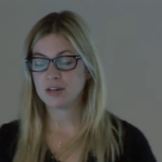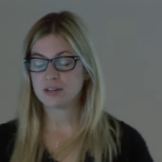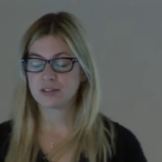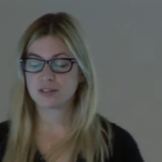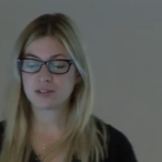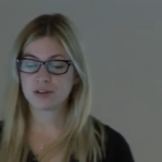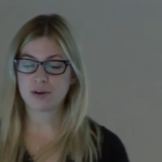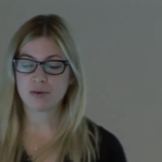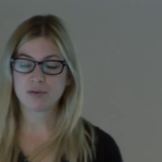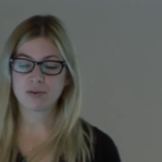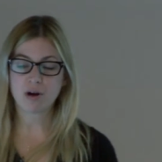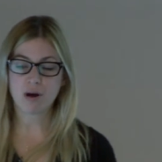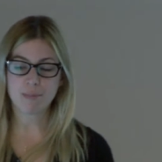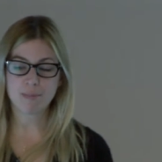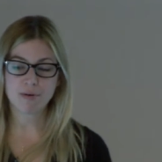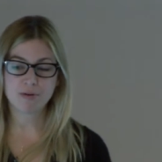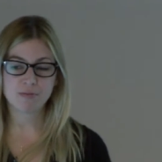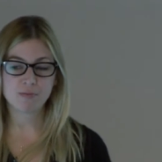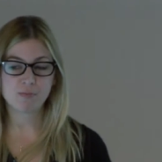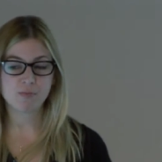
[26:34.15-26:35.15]
So a
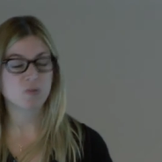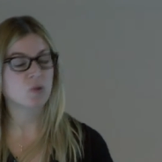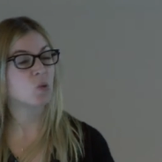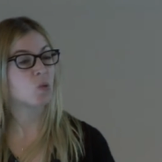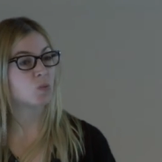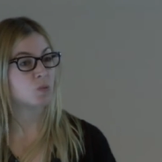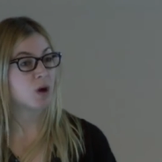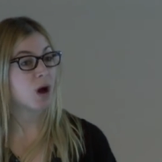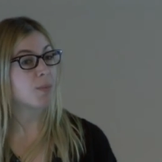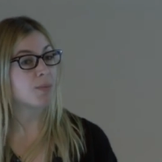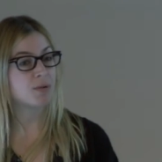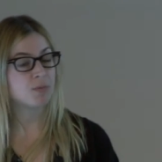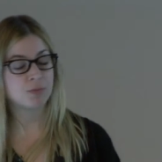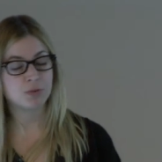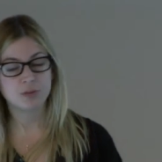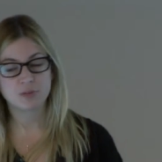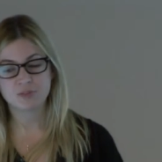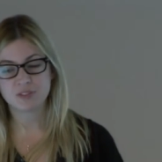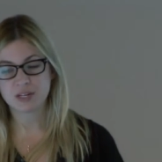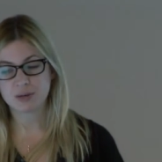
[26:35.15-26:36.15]
couple, couple
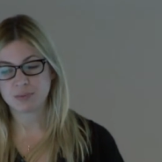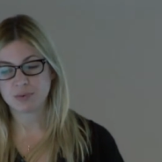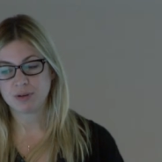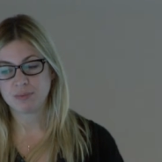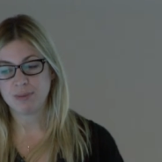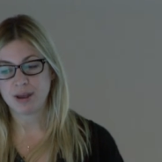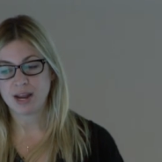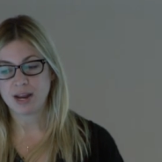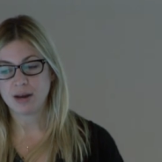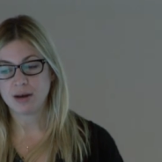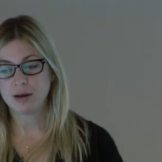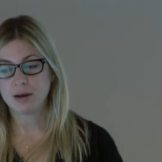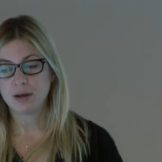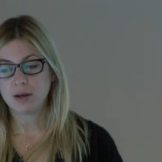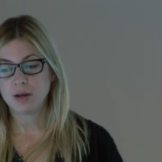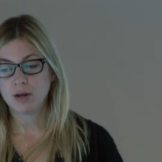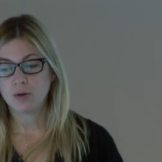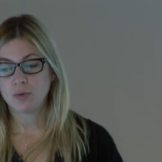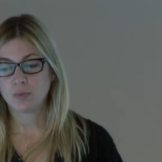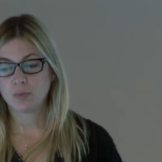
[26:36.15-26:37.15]
moves that we made
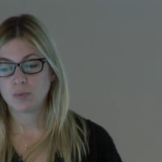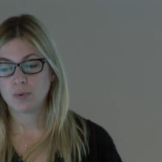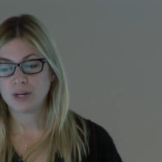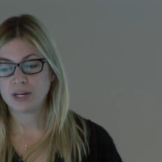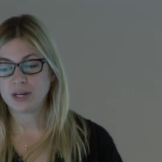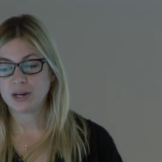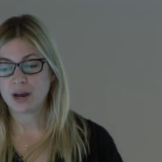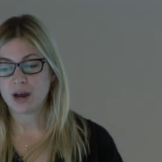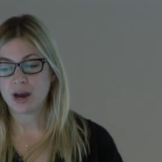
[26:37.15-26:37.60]
we,